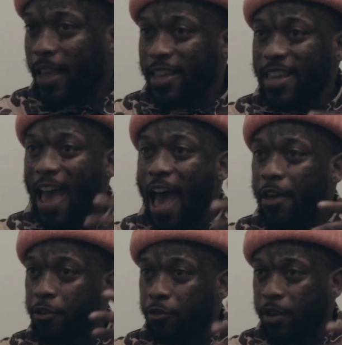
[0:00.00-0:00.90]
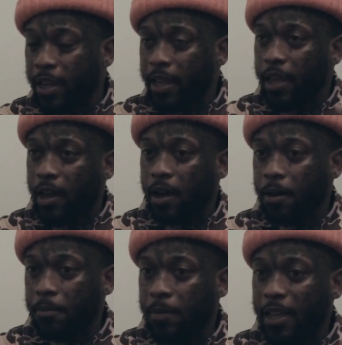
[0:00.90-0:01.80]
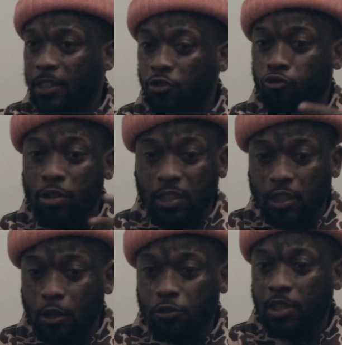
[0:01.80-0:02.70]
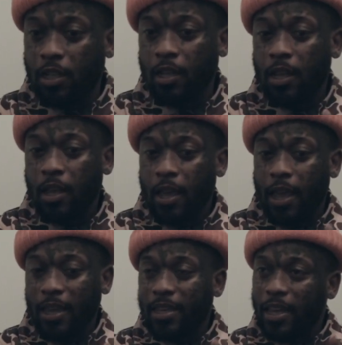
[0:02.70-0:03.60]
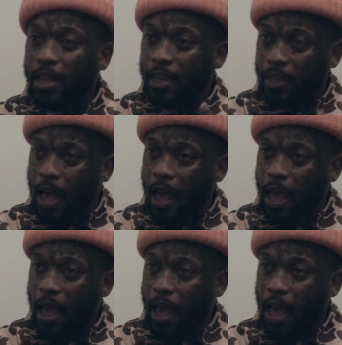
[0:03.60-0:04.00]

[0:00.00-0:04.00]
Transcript: and gathering it, and researching and getting